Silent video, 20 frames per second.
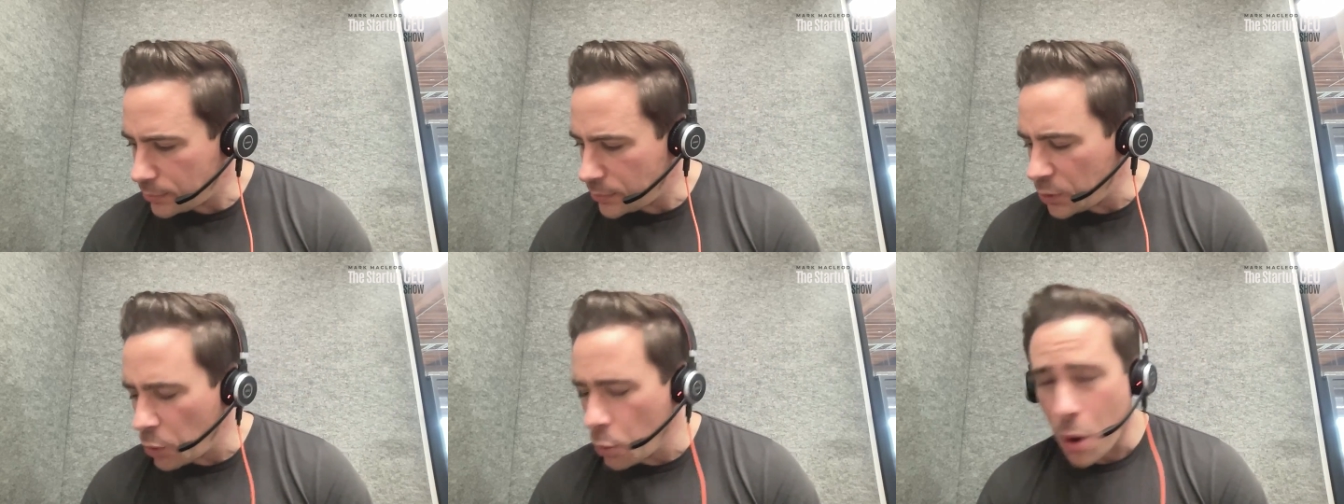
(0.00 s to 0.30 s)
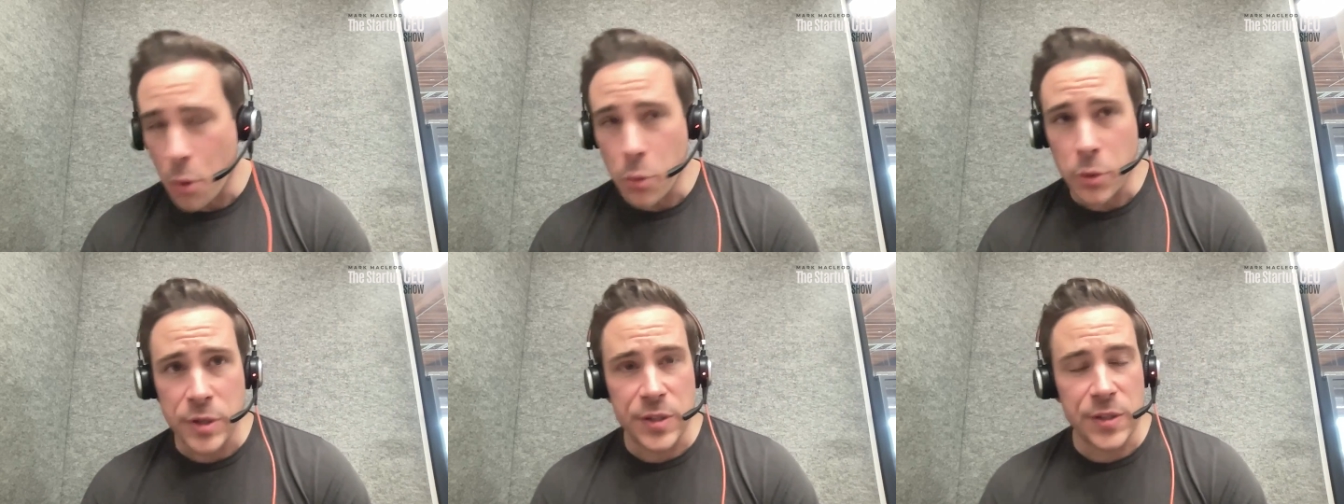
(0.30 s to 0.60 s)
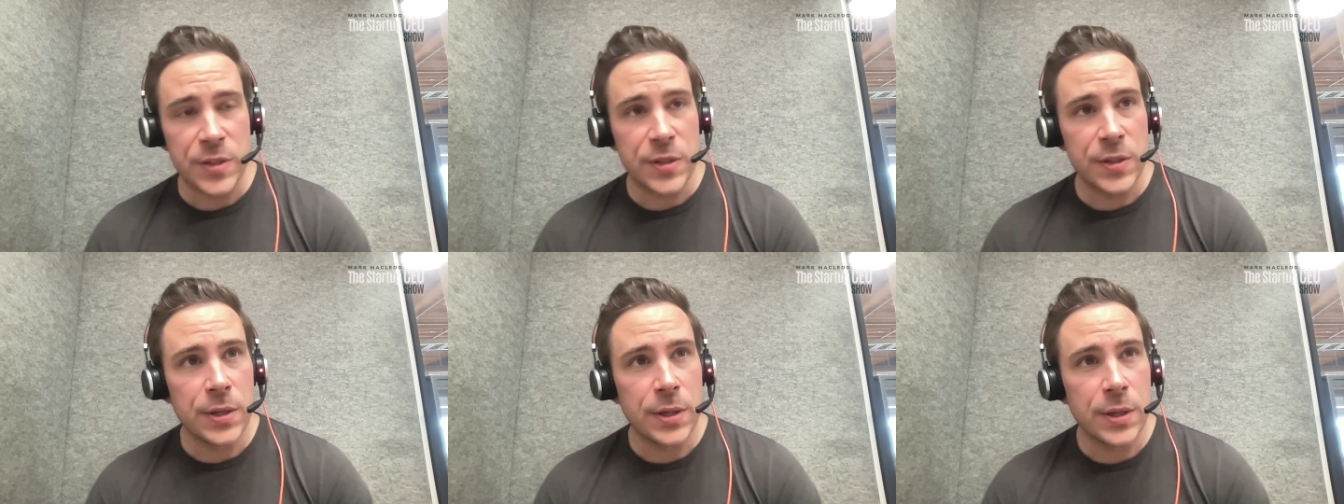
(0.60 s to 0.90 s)
What
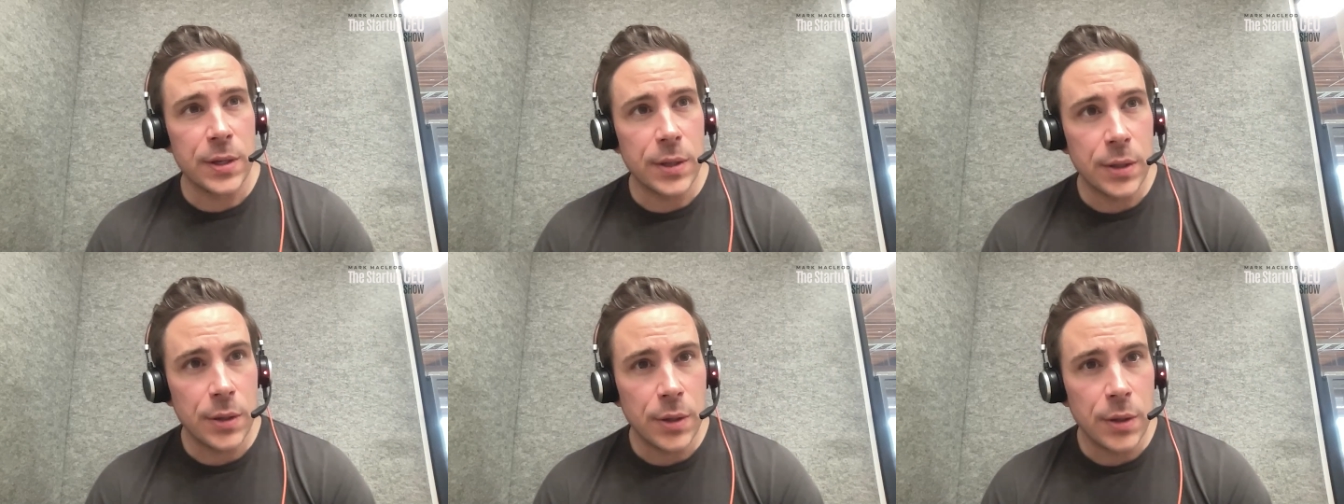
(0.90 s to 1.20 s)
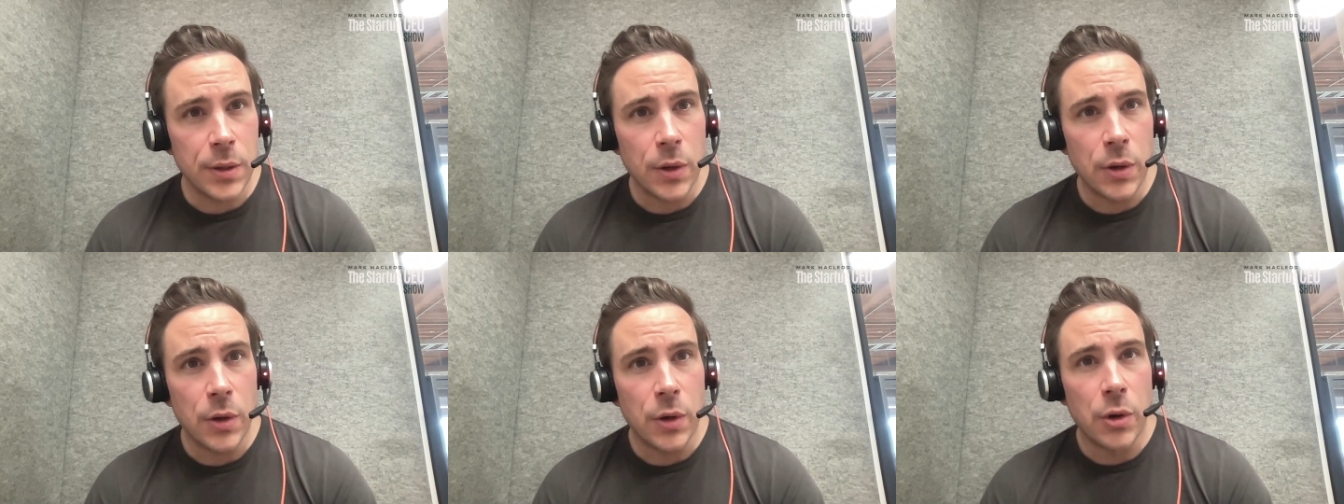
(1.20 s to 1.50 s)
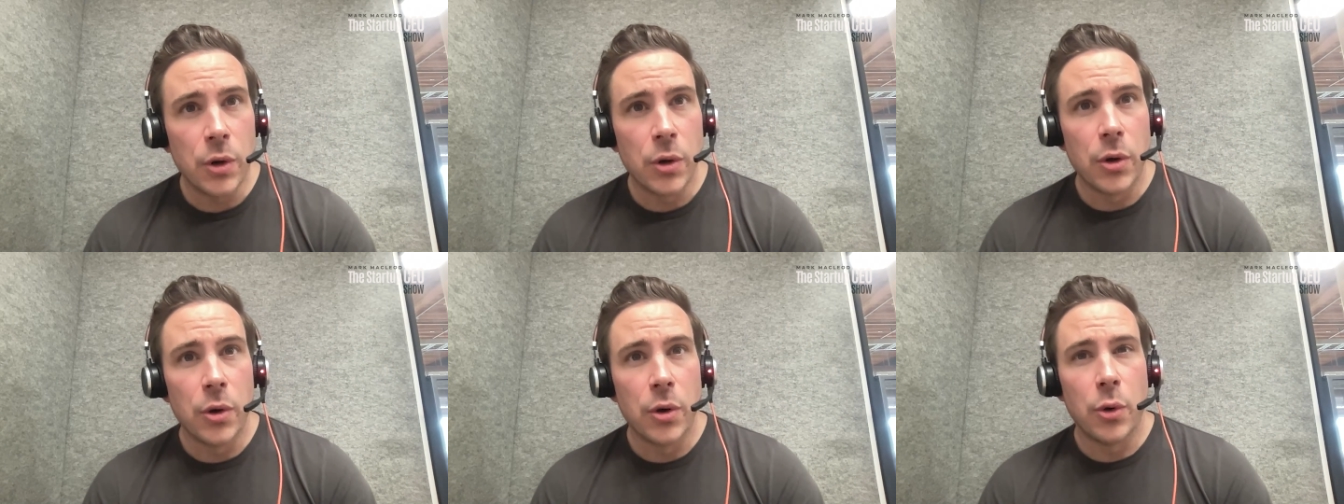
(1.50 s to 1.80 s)
was
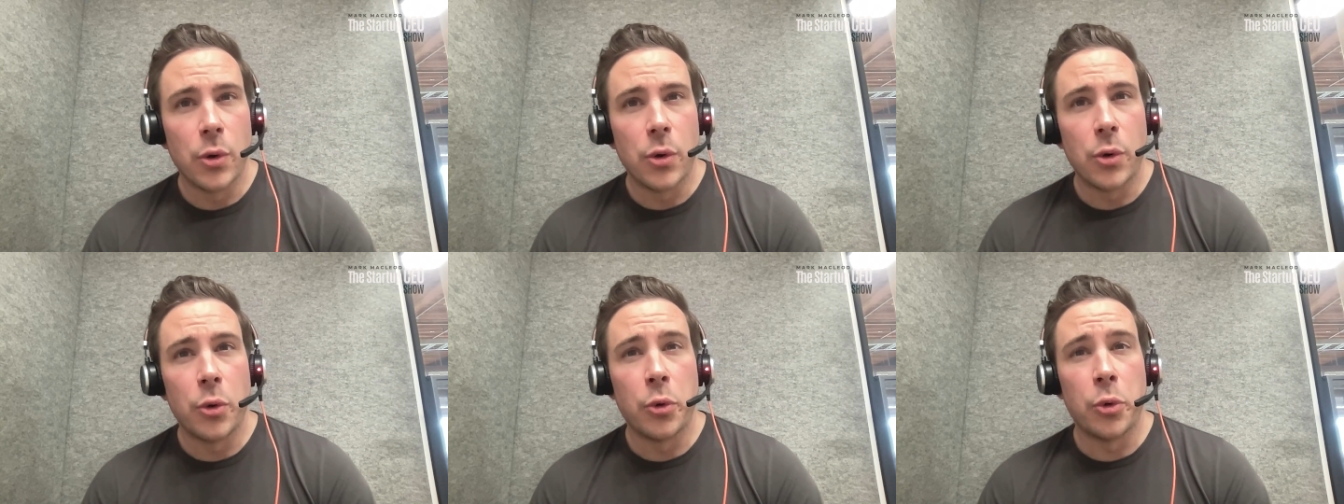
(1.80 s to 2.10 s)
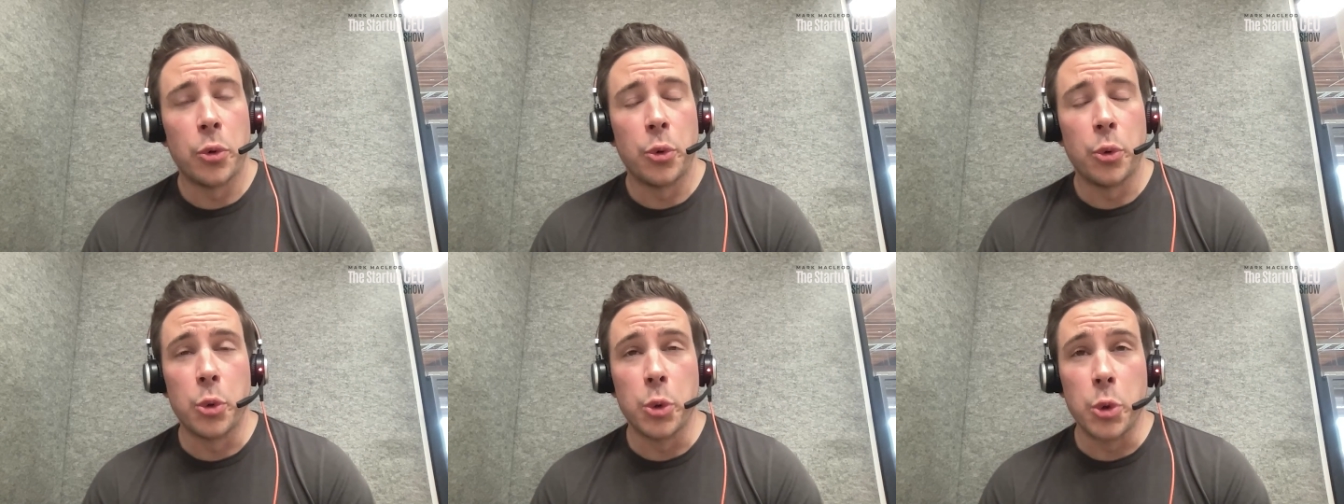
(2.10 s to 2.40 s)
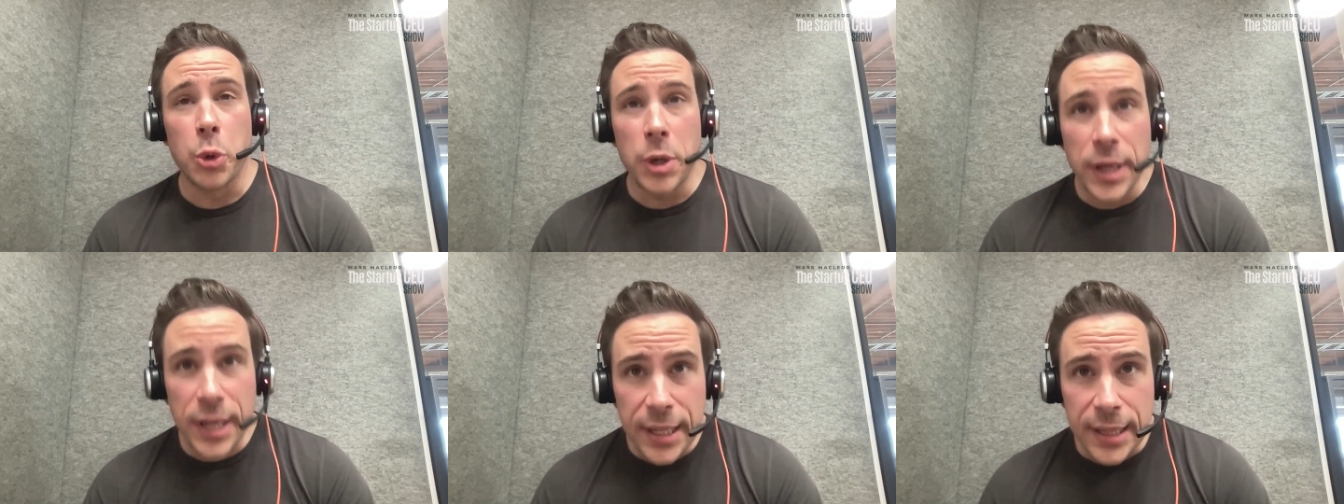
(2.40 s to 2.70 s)

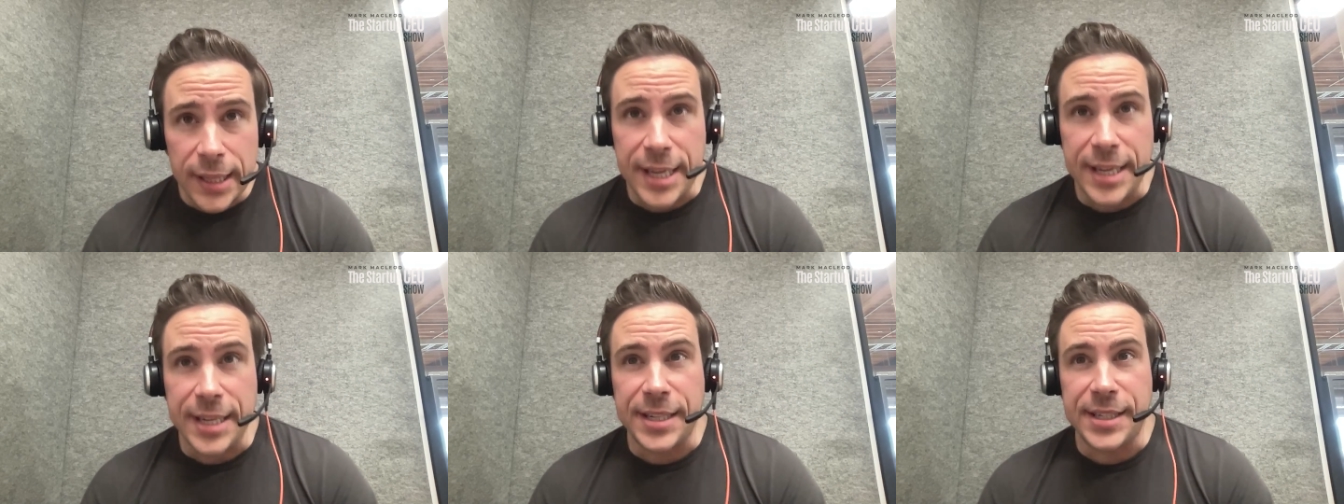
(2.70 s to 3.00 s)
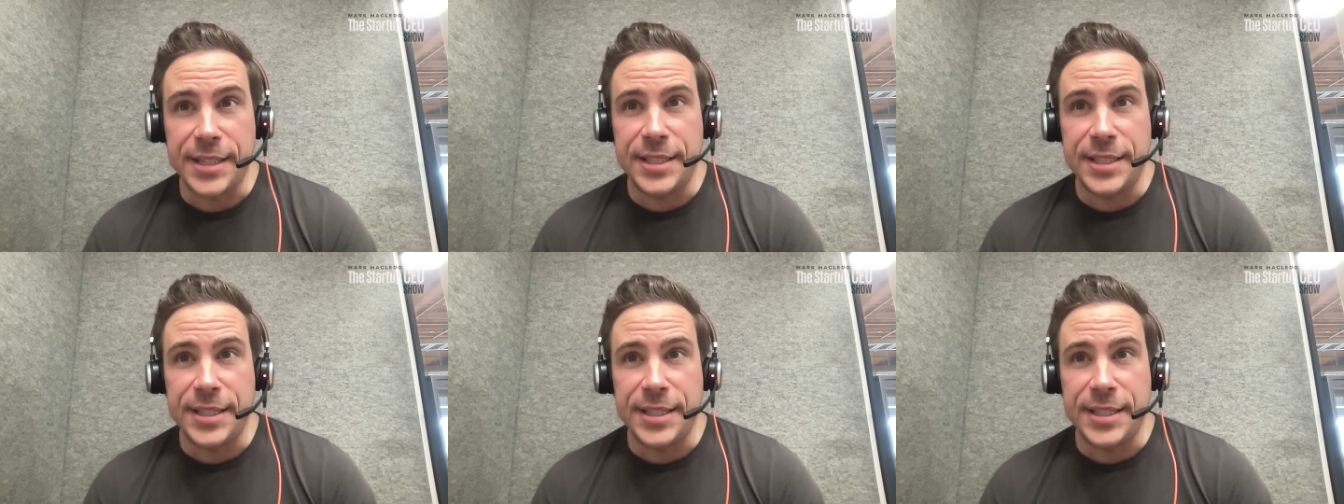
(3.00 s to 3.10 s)
really